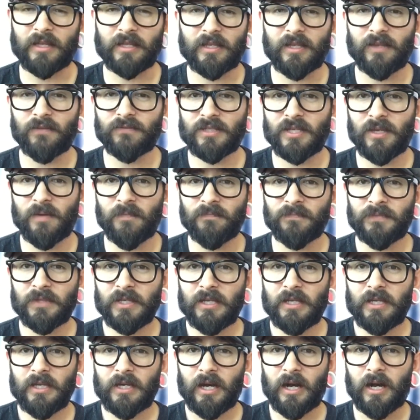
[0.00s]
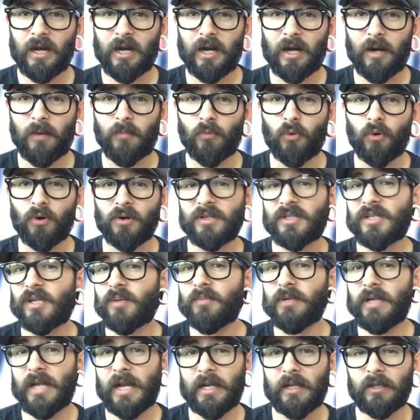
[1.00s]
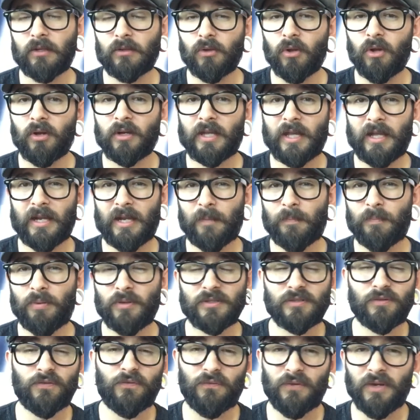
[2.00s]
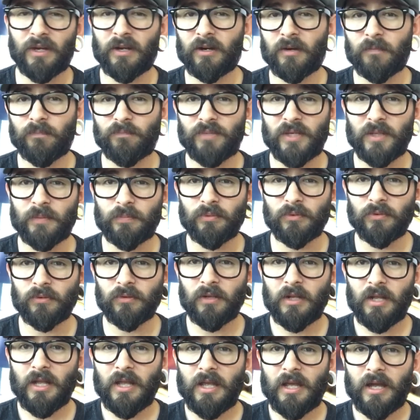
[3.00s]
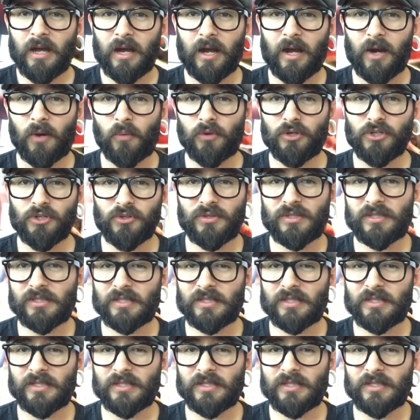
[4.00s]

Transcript: of gives him uh, a more intimidating look, and it puts fear in people uh, when you